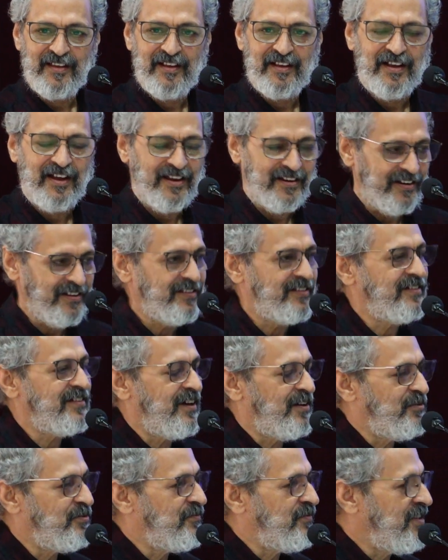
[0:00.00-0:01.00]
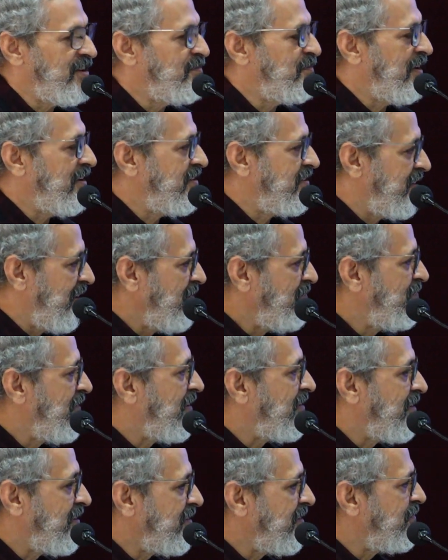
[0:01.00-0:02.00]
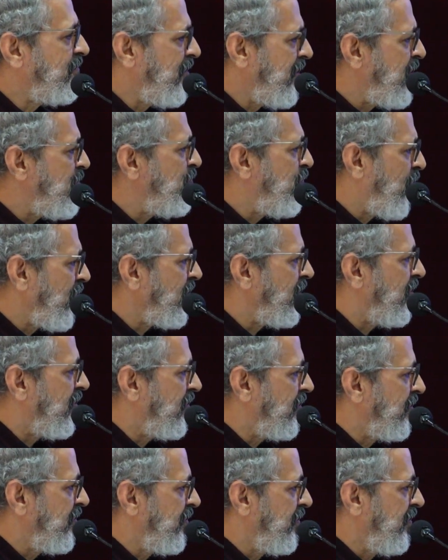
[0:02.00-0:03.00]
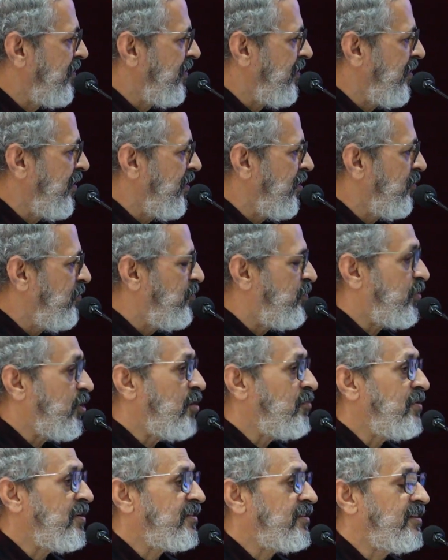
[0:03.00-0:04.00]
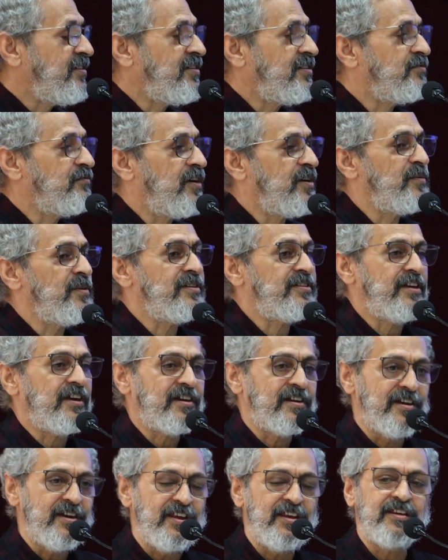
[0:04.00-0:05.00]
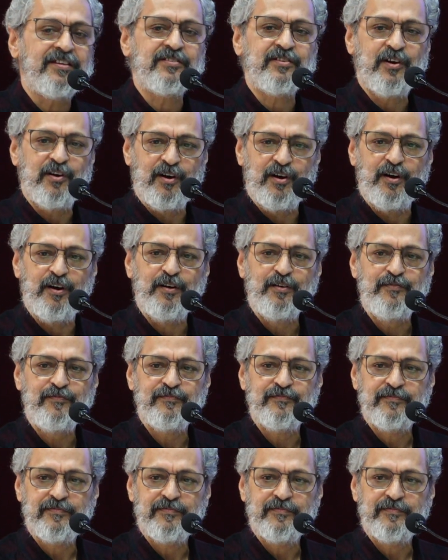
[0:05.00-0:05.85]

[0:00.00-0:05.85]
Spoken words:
I reasoned out within myself that this is very important. Probably this is one of the techniques of